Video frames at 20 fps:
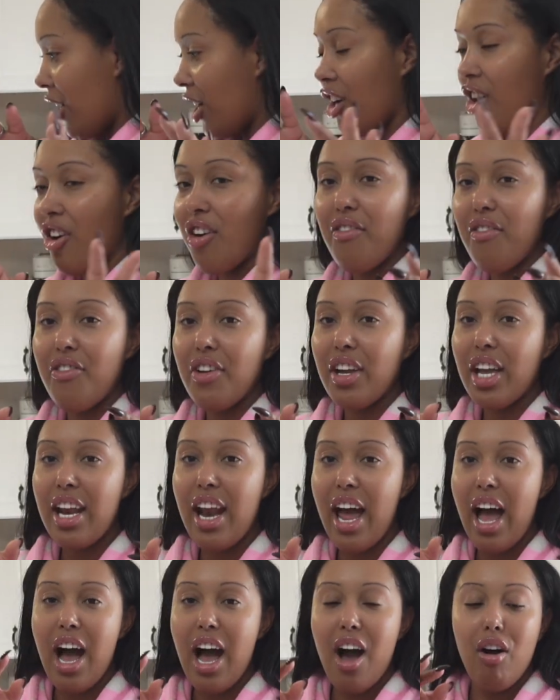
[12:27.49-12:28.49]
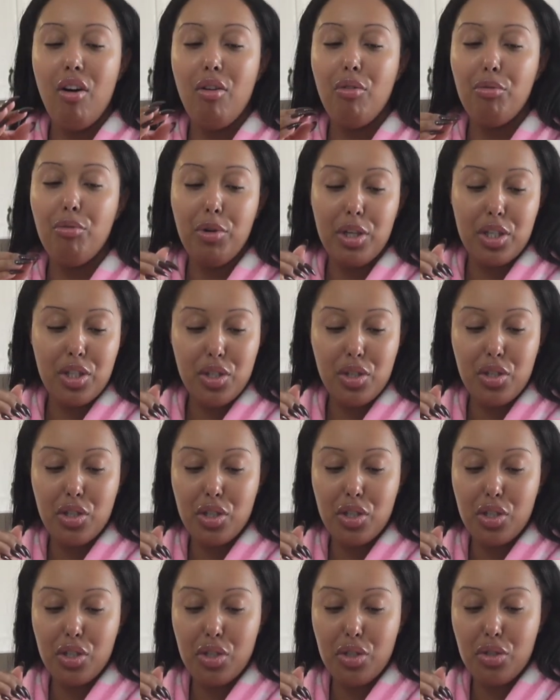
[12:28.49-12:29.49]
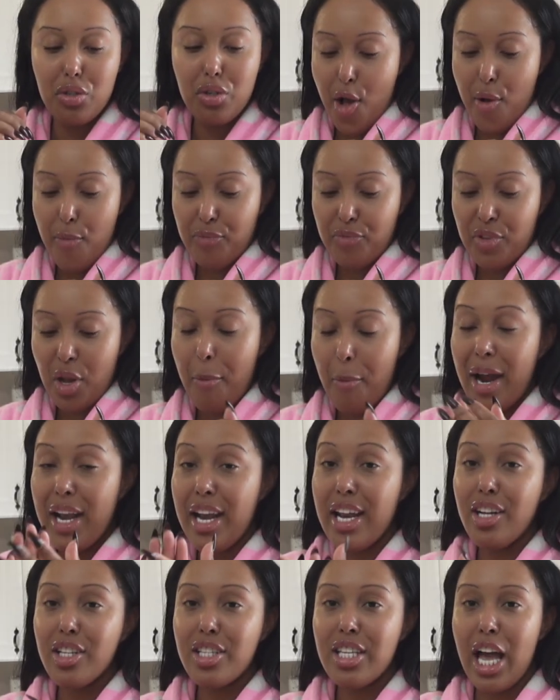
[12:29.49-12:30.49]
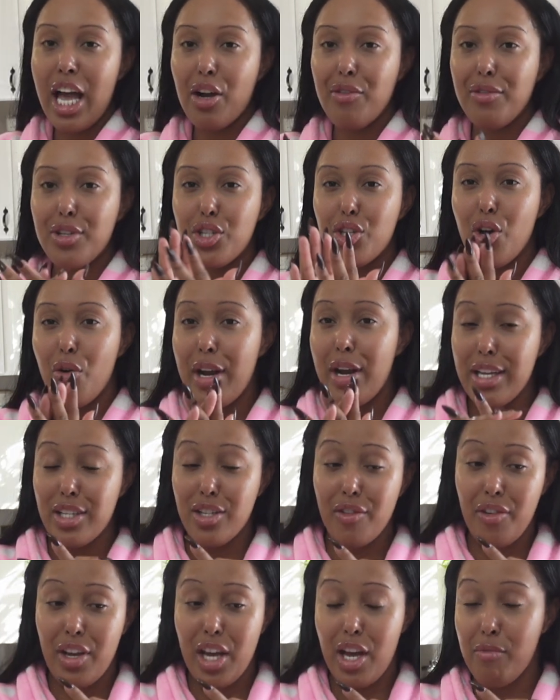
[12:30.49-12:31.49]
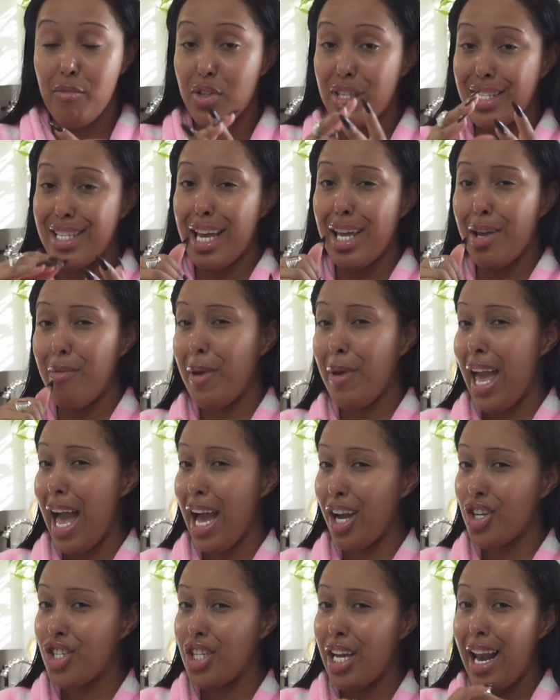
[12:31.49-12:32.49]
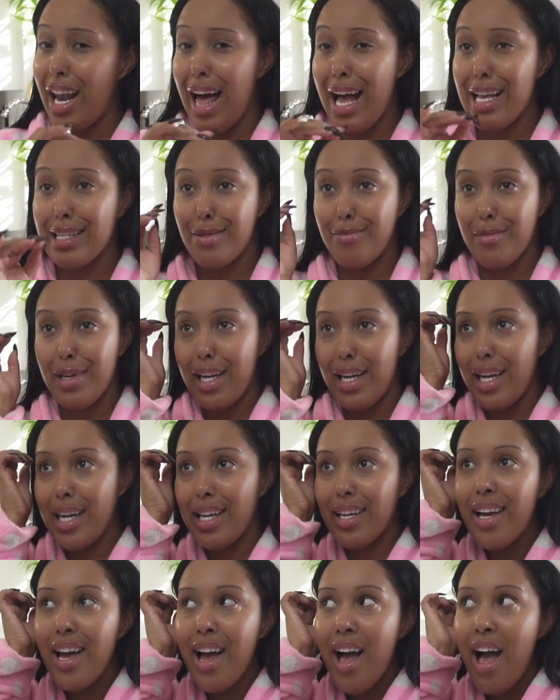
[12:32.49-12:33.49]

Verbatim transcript: Couldn't figure it out what to do. Um, my nail tech was so nice of him to take me actually at last minute.